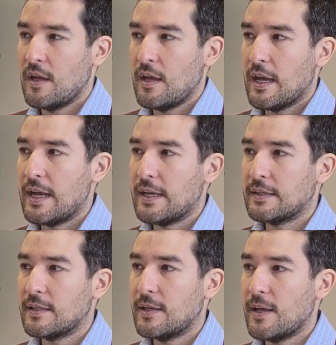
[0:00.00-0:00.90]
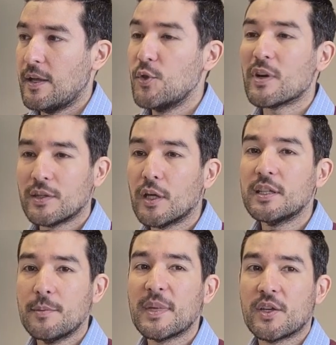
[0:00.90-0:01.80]
And you are
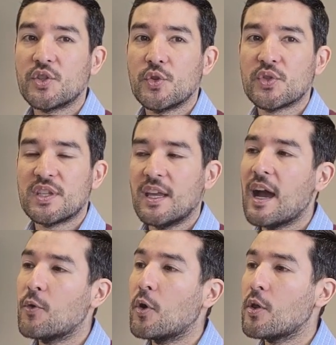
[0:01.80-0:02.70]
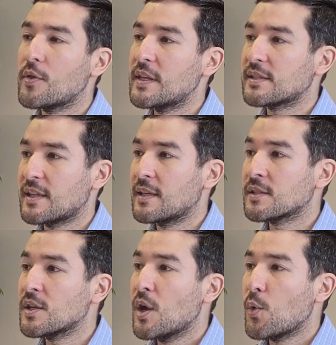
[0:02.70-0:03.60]
nodding because you see how all these
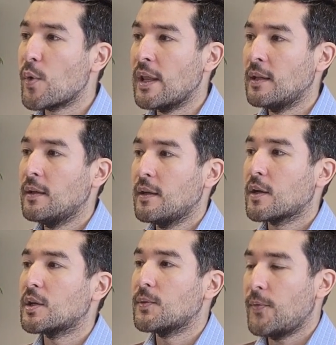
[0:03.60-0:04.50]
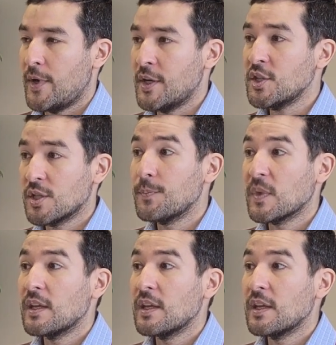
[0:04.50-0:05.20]
things will converge